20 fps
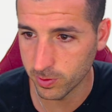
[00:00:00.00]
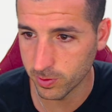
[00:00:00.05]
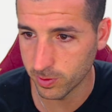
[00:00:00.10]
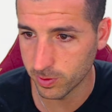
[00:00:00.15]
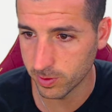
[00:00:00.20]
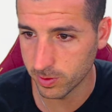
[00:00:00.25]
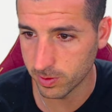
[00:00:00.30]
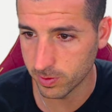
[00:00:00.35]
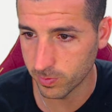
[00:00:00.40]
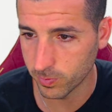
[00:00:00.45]

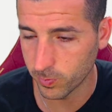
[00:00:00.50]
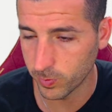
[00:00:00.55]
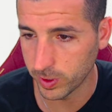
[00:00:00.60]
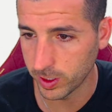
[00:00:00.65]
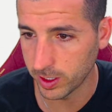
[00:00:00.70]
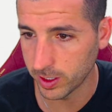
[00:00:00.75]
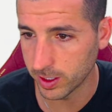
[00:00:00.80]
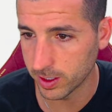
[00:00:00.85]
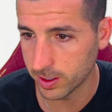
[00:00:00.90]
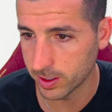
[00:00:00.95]
or
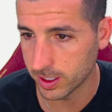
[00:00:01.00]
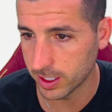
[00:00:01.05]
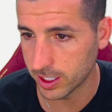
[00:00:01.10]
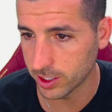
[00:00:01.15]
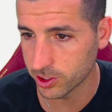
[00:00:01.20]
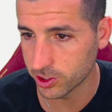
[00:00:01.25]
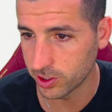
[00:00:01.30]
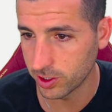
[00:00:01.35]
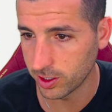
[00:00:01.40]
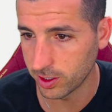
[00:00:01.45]
we
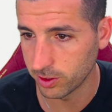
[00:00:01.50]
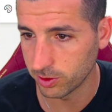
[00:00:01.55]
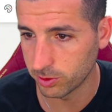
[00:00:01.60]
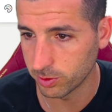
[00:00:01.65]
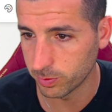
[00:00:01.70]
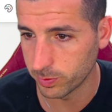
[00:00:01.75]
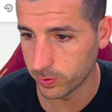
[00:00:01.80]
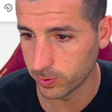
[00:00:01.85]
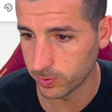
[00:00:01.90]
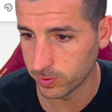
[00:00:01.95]
actually need
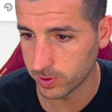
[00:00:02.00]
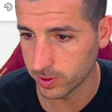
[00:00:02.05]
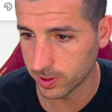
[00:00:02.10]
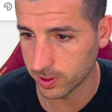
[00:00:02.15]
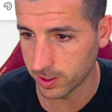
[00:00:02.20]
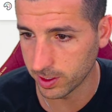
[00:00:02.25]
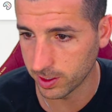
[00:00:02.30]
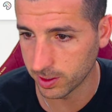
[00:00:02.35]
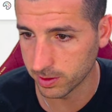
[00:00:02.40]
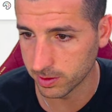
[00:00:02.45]
to put the
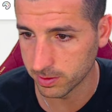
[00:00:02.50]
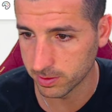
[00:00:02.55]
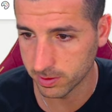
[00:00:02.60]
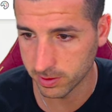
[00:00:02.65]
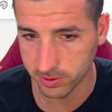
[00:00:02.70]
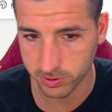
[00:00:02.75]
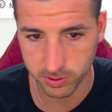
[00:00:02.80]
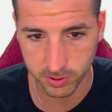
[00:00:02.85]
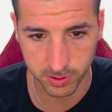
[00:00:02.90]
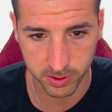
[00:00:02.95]
green?
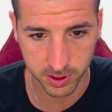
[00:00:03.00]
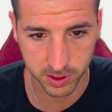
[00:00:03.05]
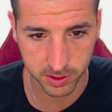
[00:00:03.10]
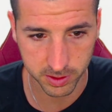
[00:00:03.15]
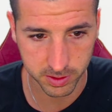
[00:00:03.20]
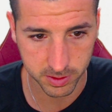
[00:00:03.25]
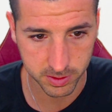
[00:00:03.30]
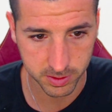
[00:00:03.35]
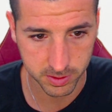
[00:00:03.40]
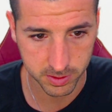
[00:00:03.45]
Let's do
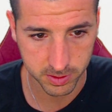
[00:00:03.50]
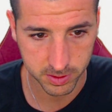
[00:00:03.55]
green.